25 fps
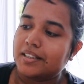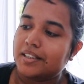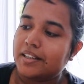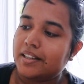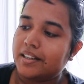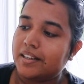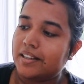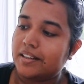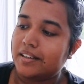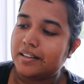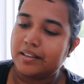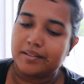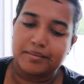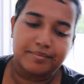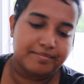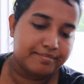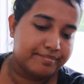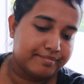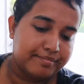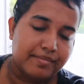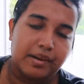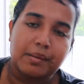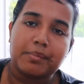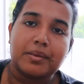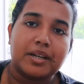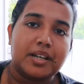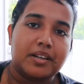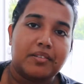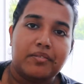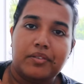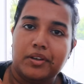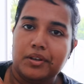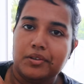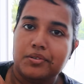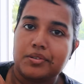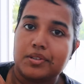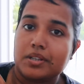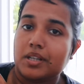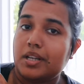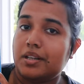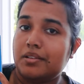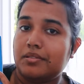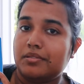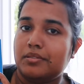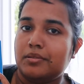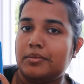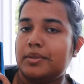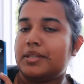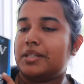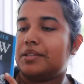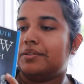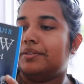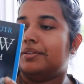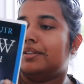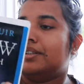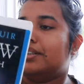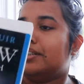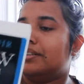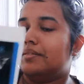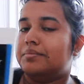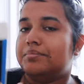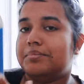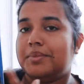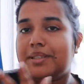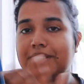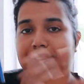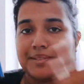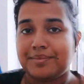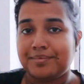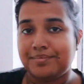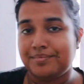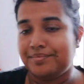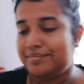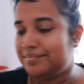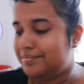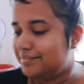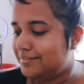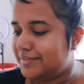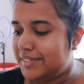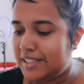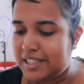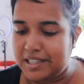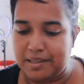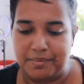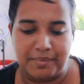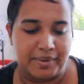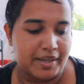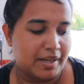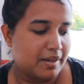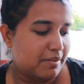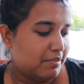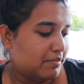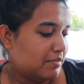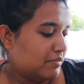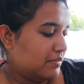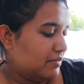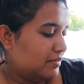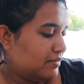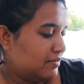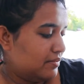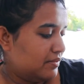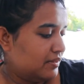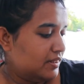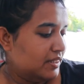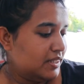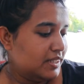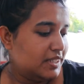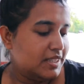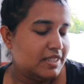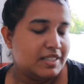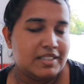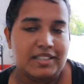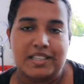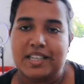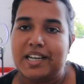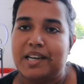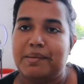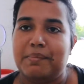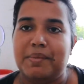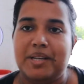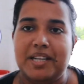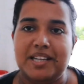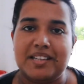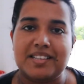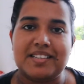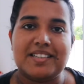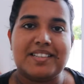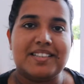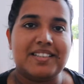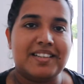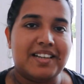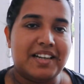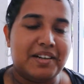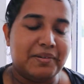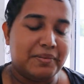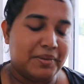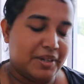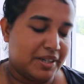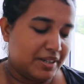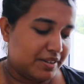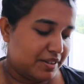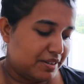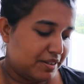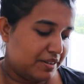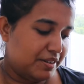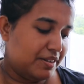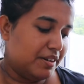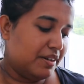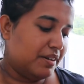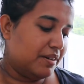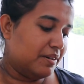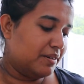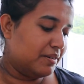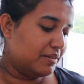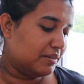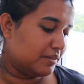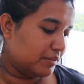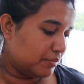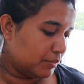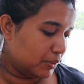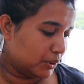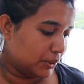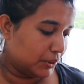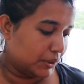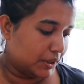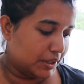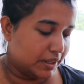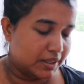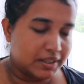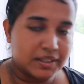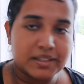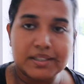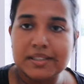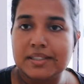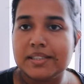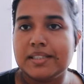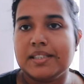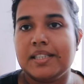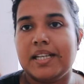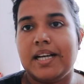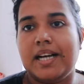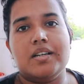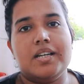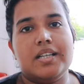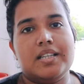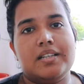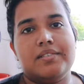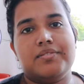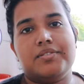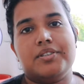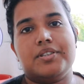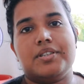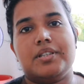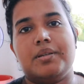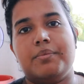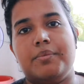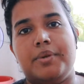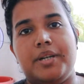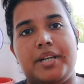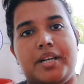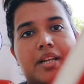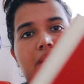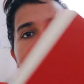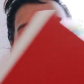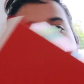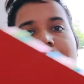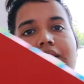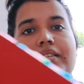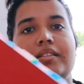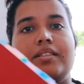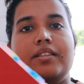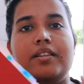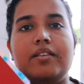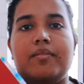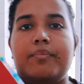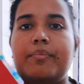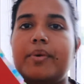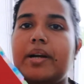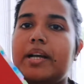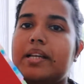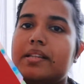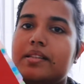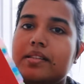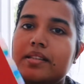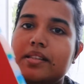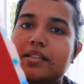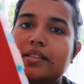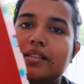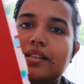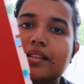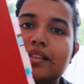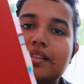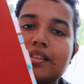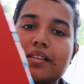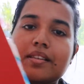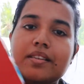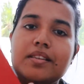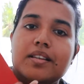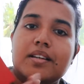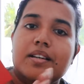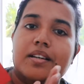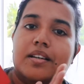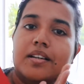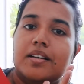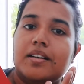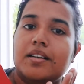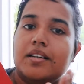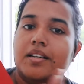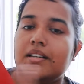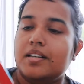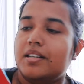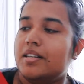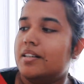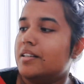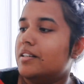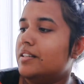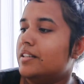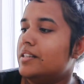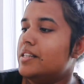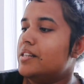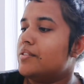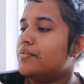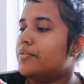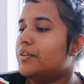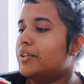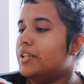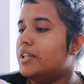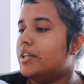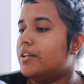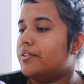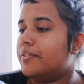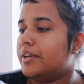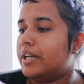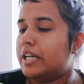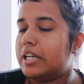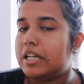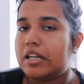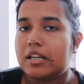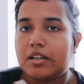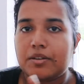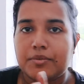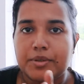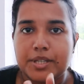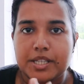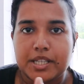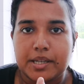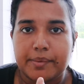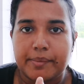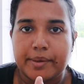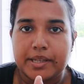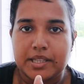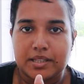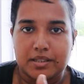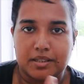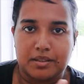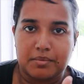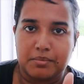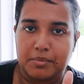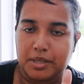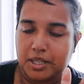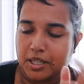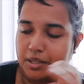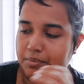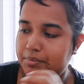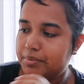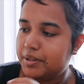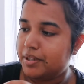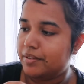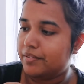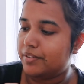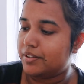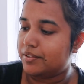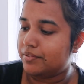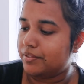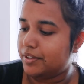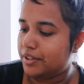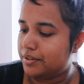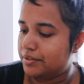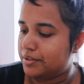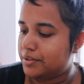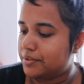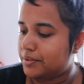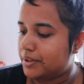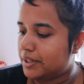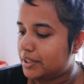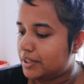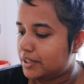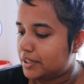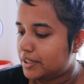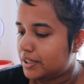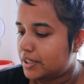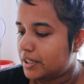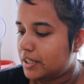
I'm confused. I don't know what's going on. But I'm in it. I want to know more. And then of course I'm reading City of Brass. This is for the read-along, which I mentioned in my previous video as well.